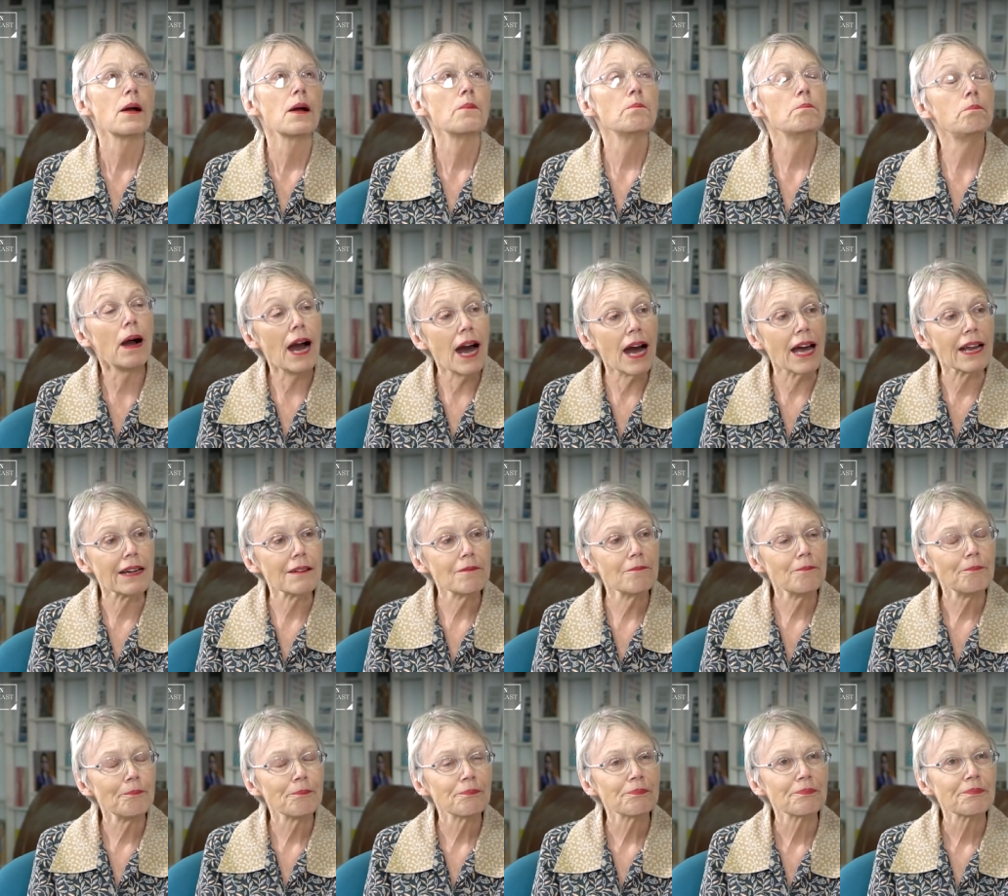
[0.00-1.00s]
But
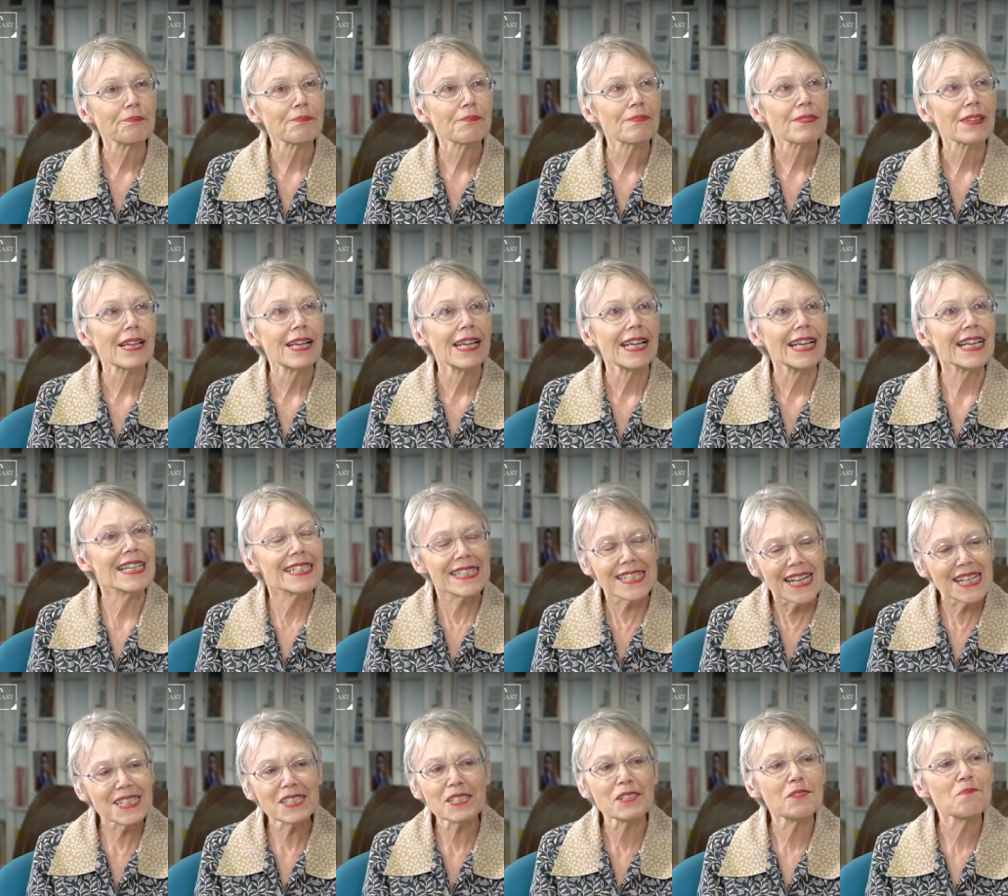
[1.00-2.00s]
it
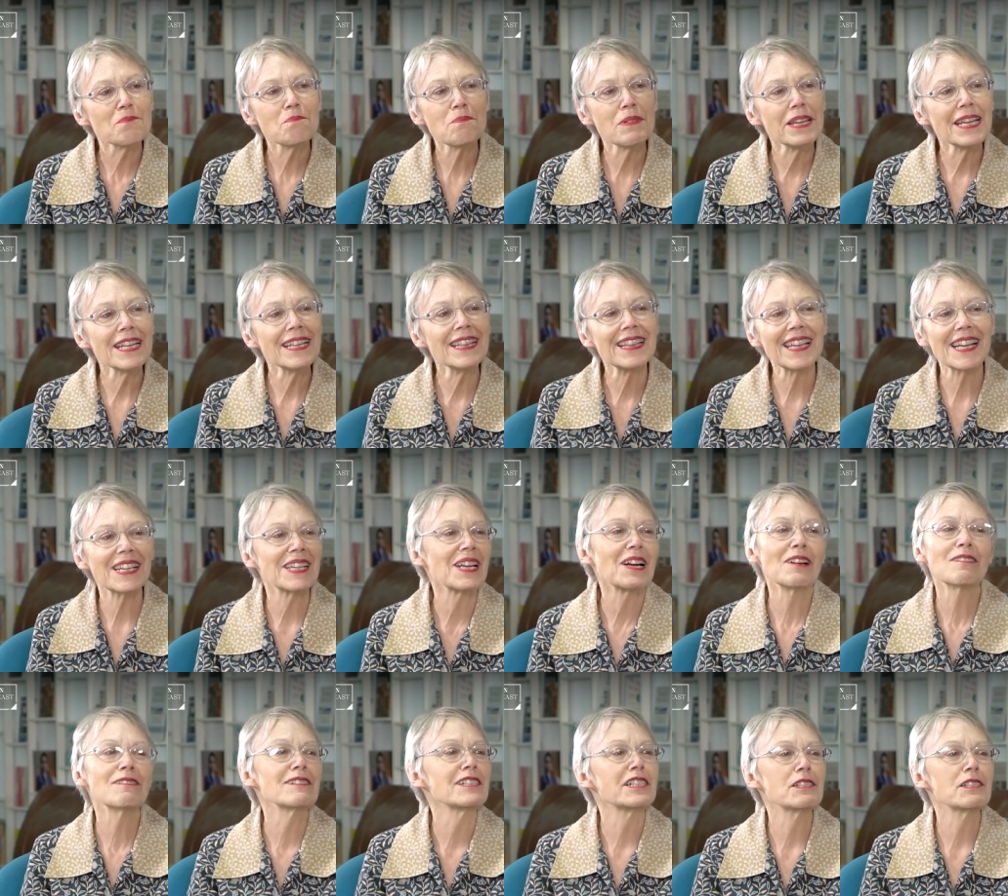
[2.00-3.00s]
doesn't mean that
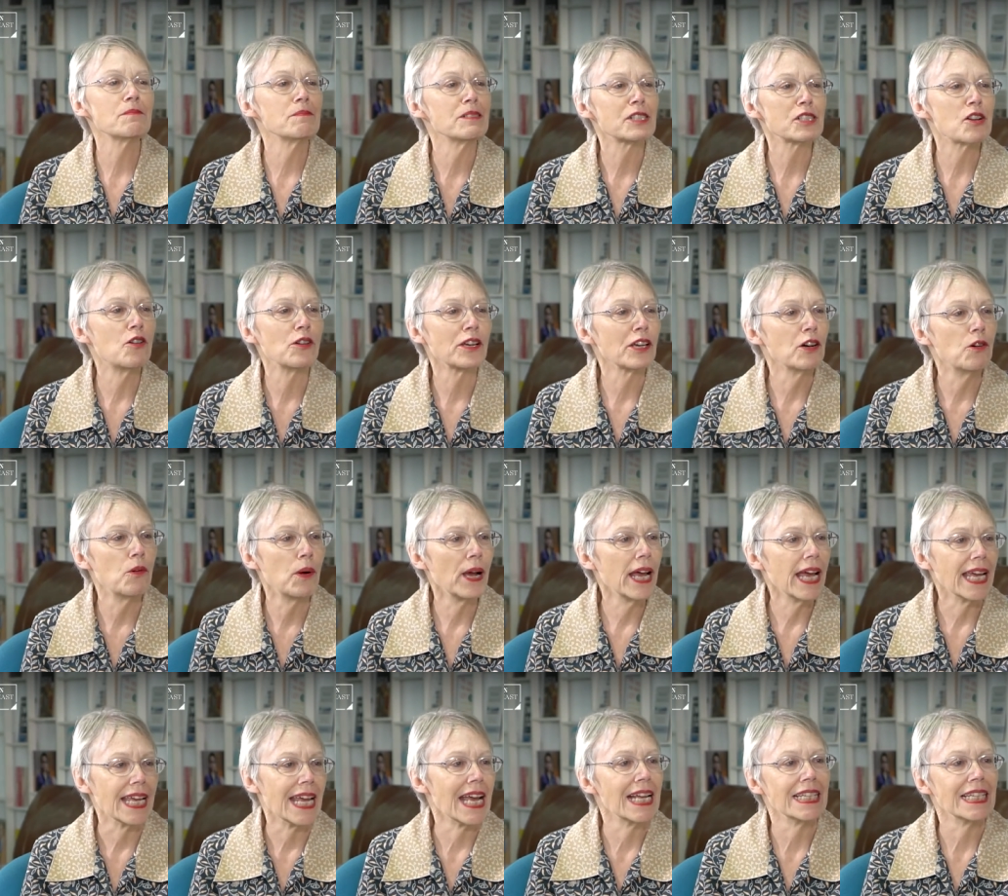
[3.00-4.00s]
terrorism is going
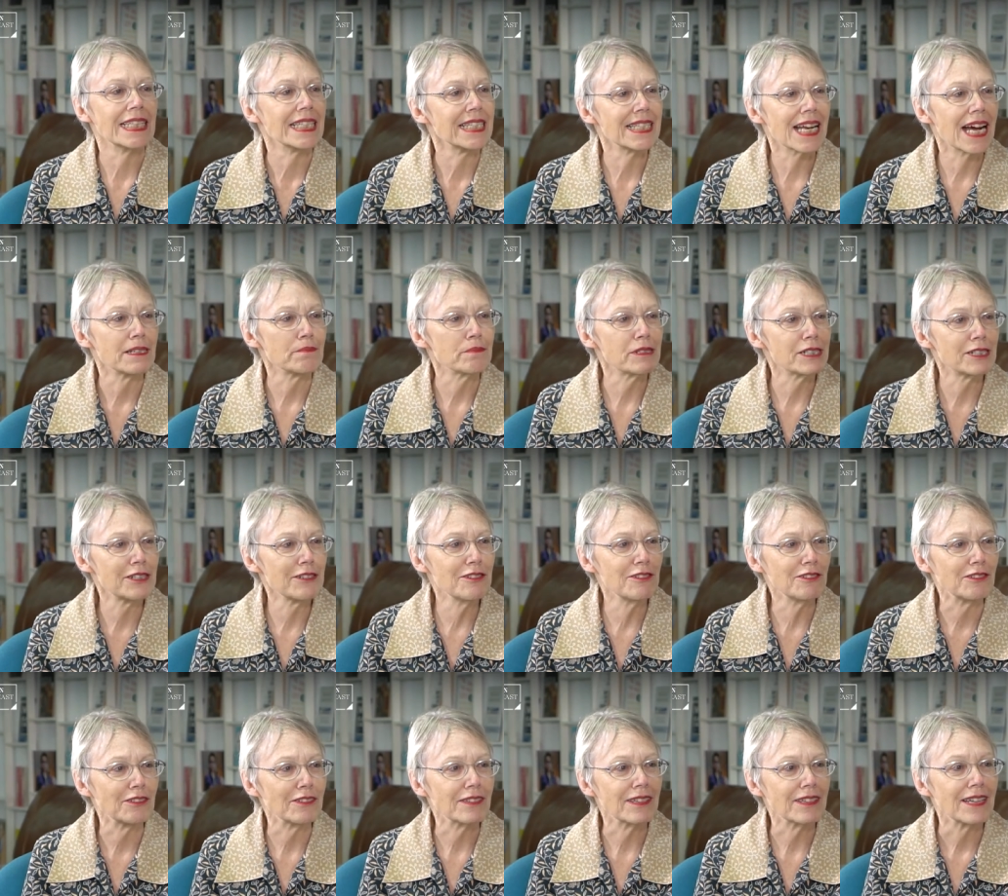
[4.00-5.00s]
away anytime
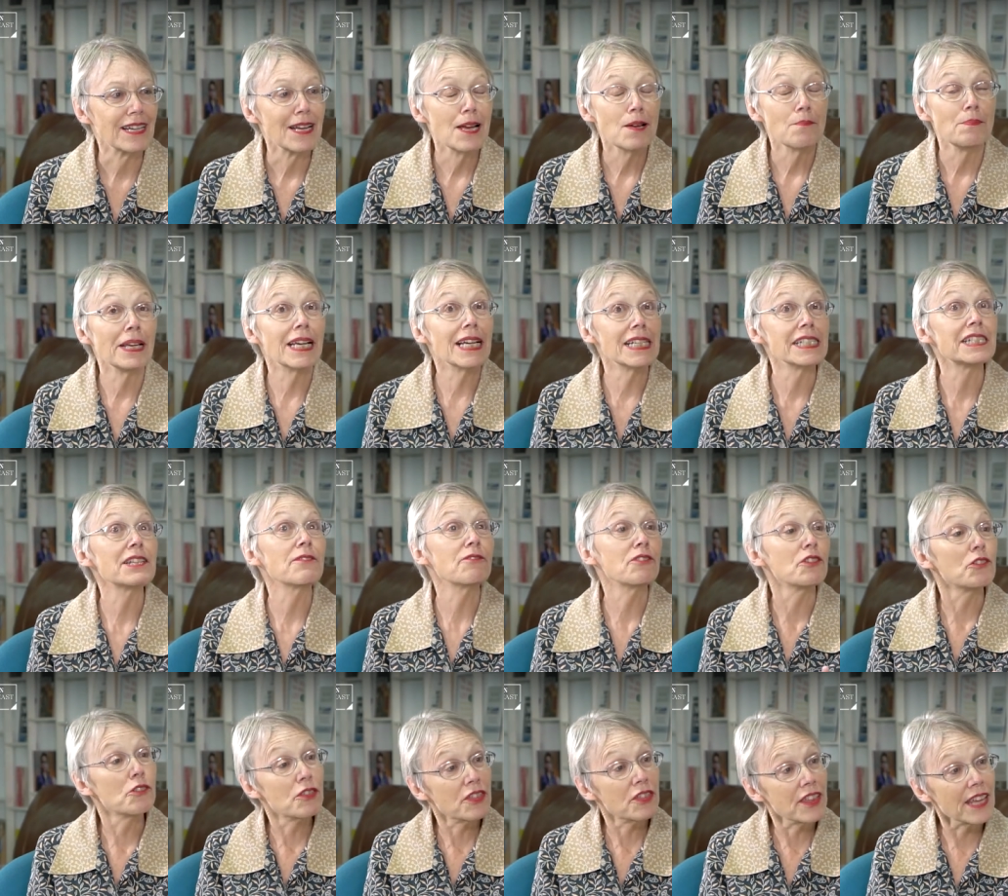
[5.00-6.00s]
soon. Because if
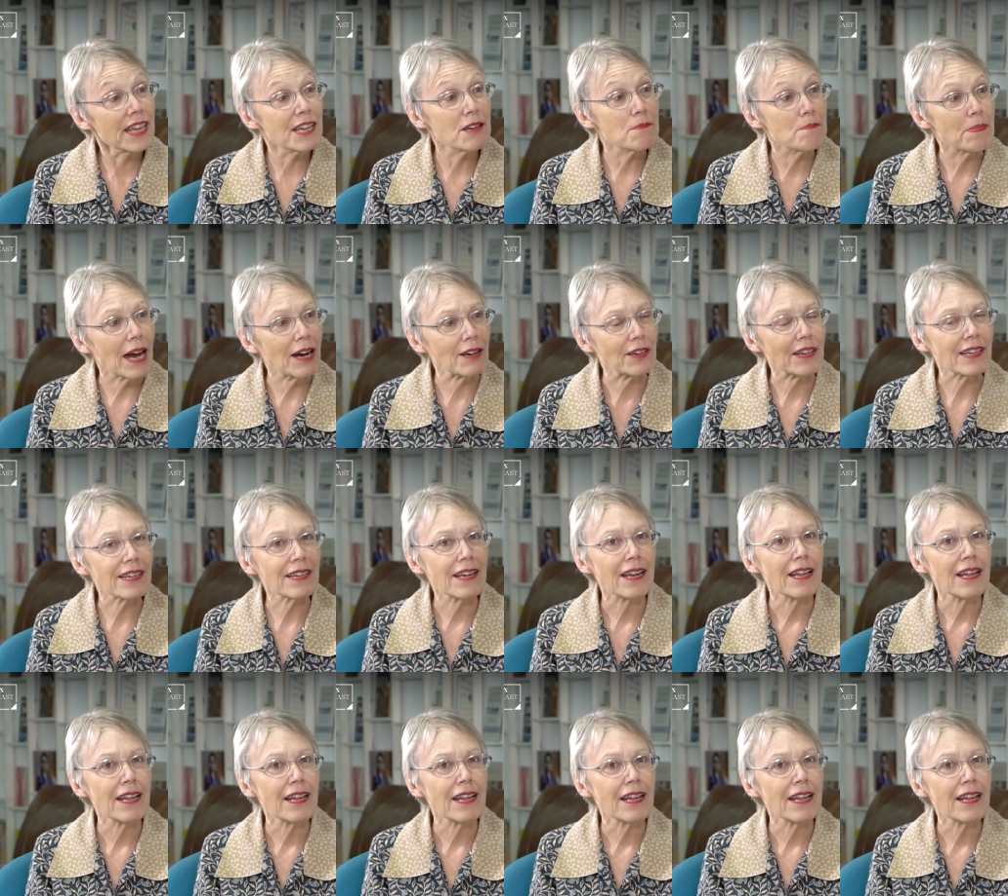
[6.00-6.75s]
you think about it,